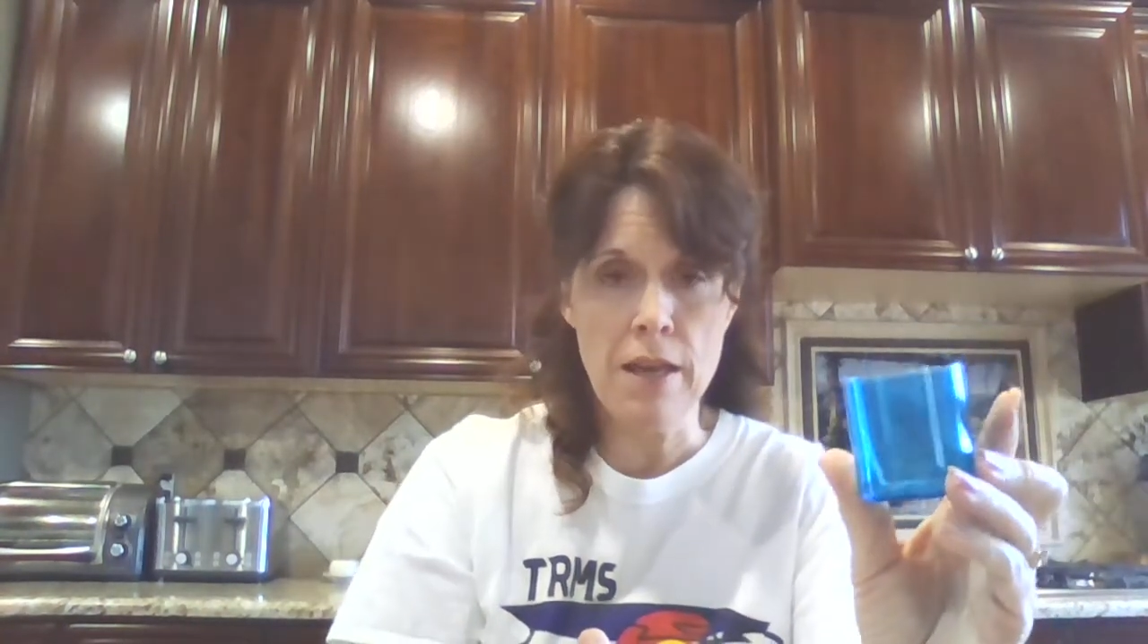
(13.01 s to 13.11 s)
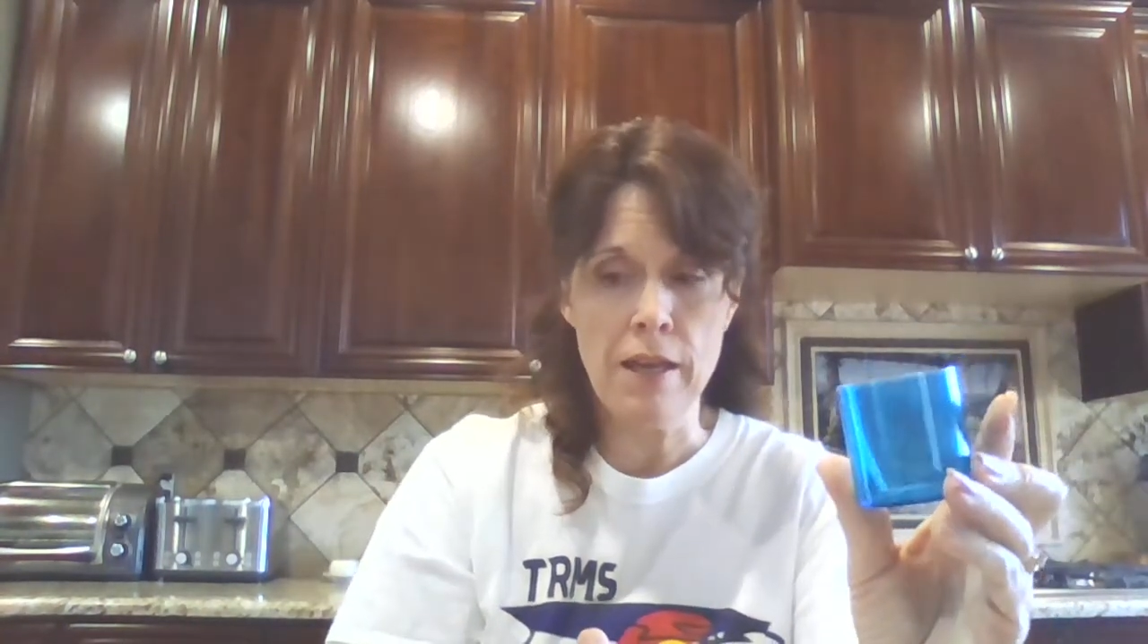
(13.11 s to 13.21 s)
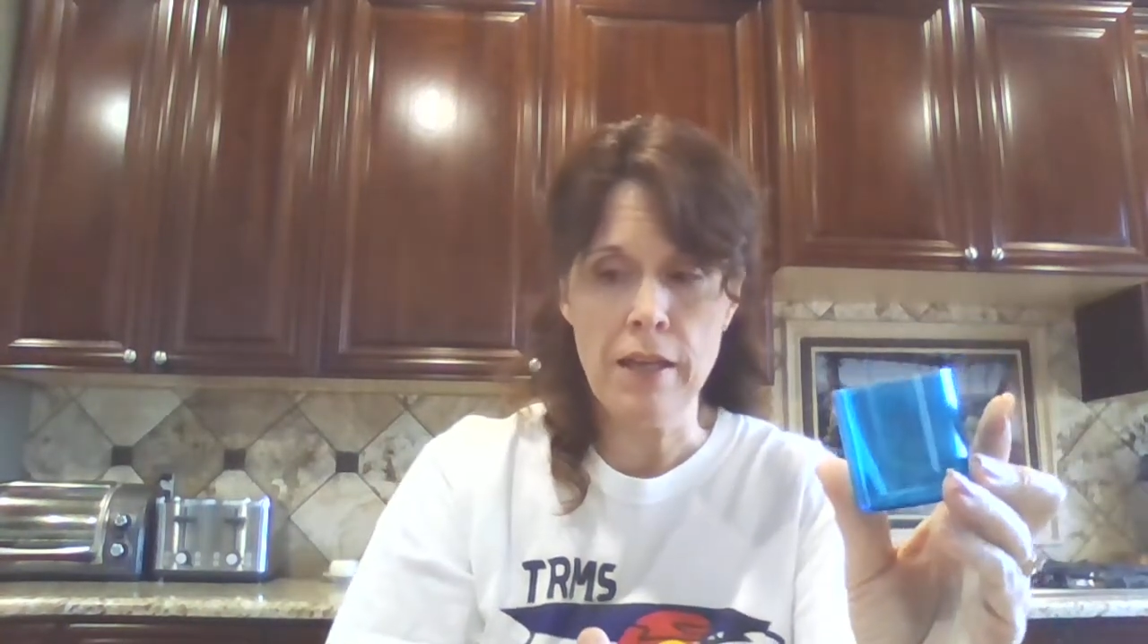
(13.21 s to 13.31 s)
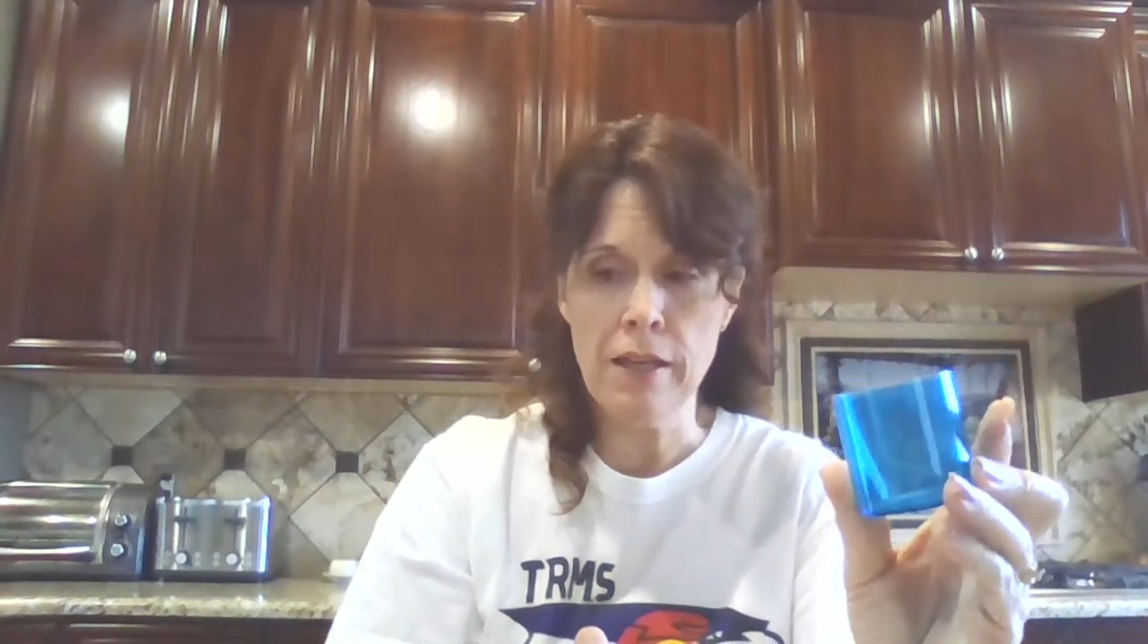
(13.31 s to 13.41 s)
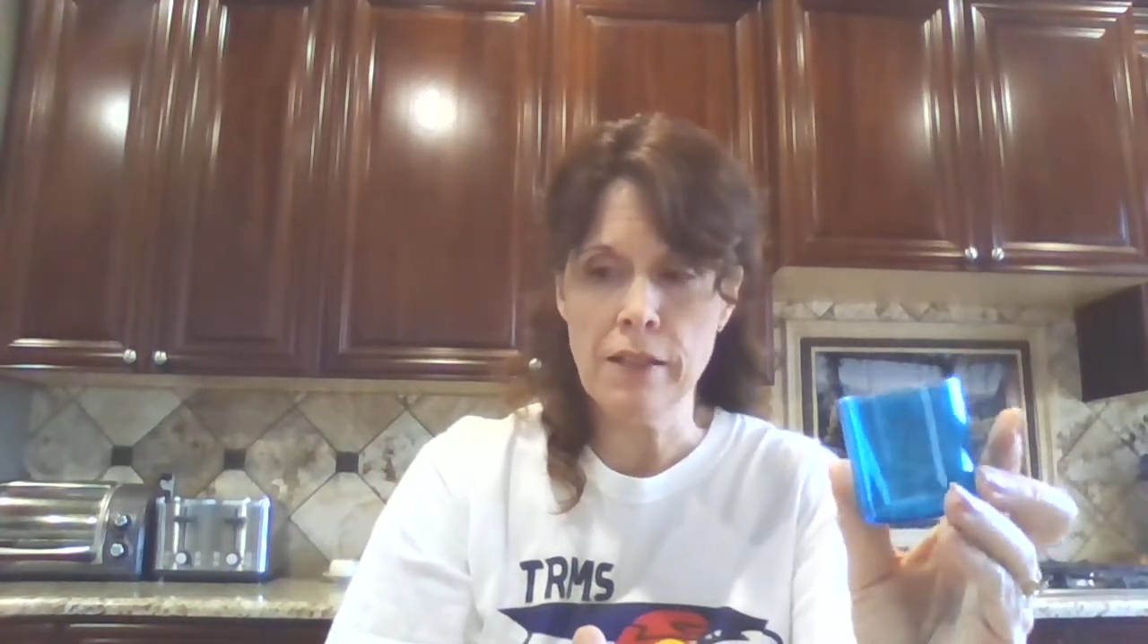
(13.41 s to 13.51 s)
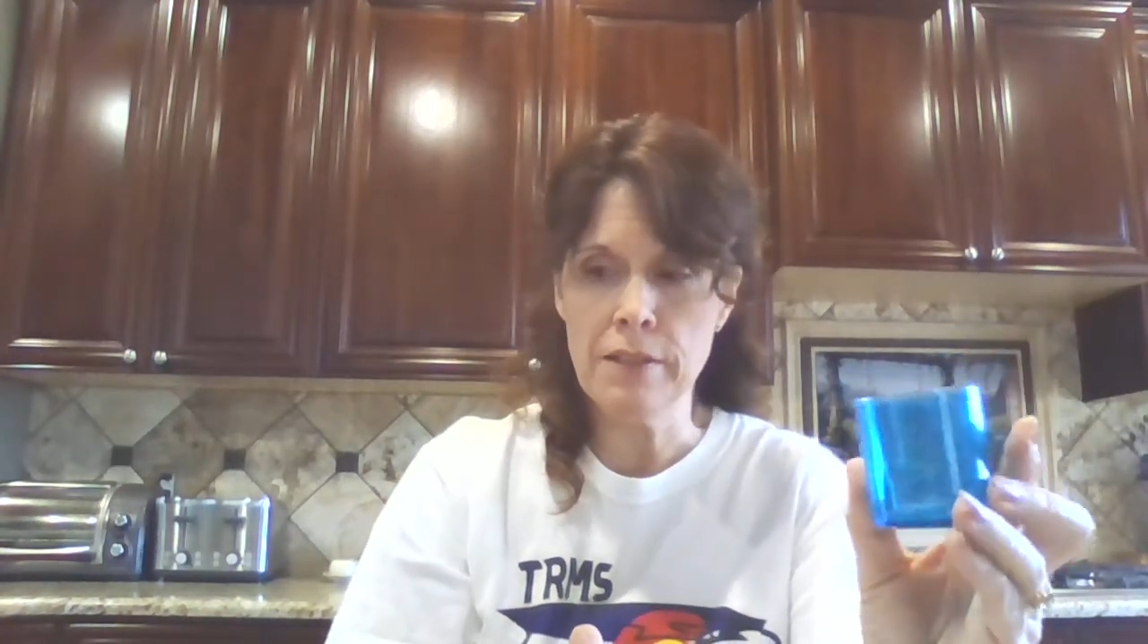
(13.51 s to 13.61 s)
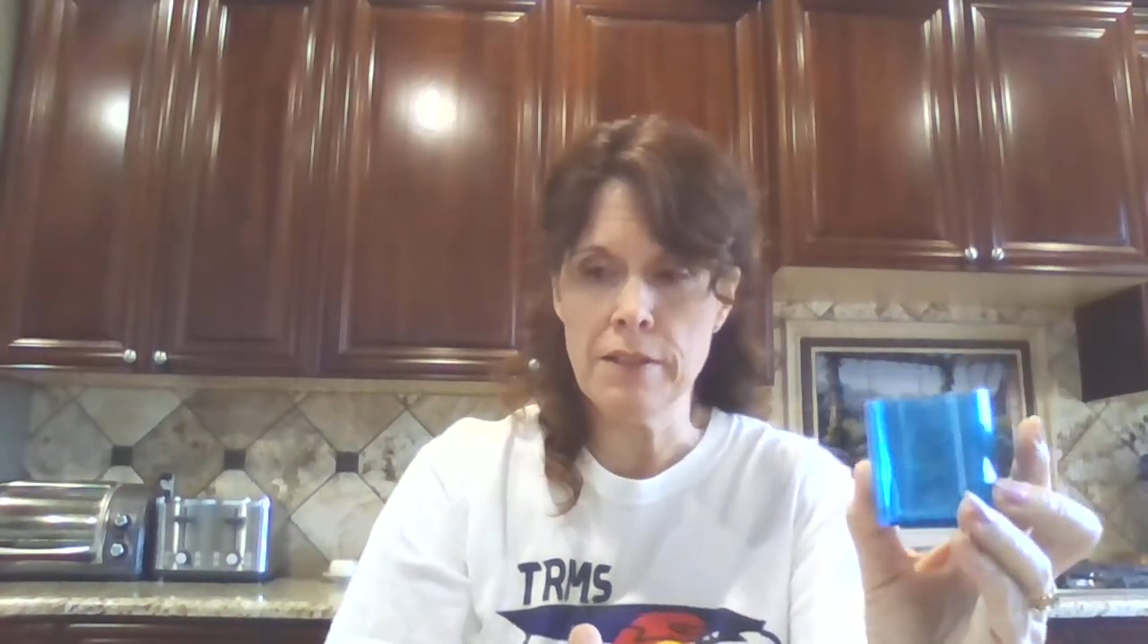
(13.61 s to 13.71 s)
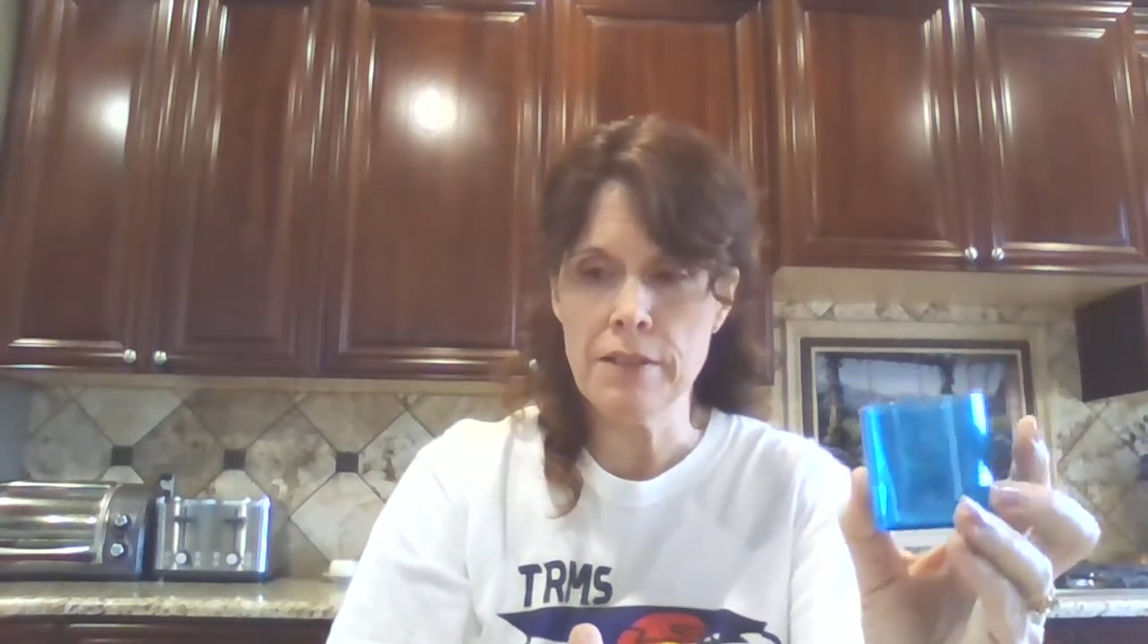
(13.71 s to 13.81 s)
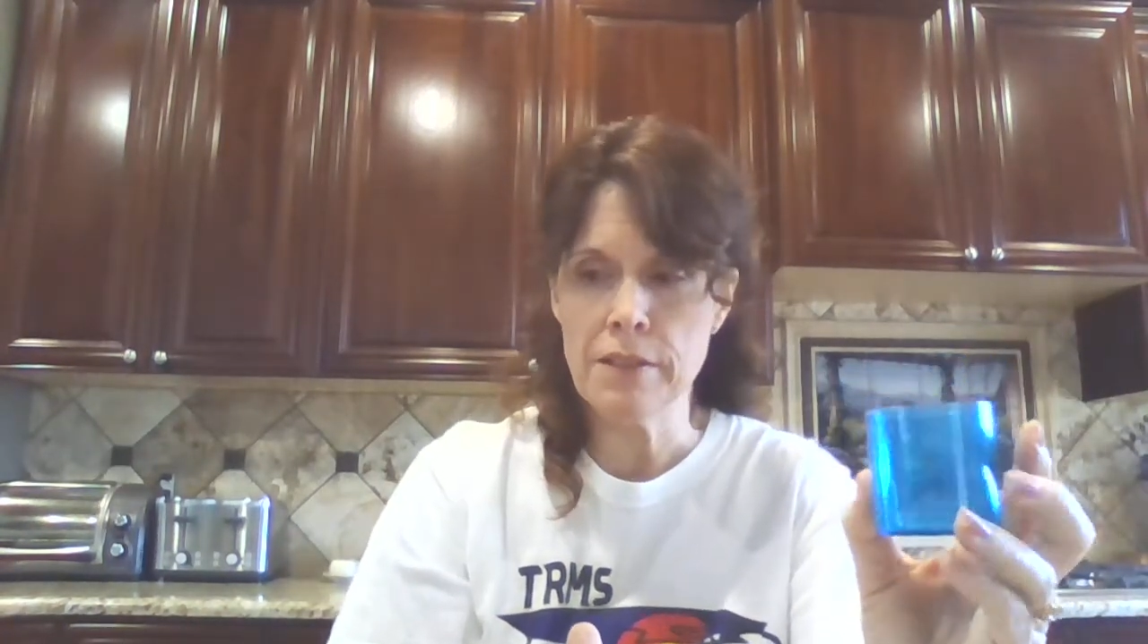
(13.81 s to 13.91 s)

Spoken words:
And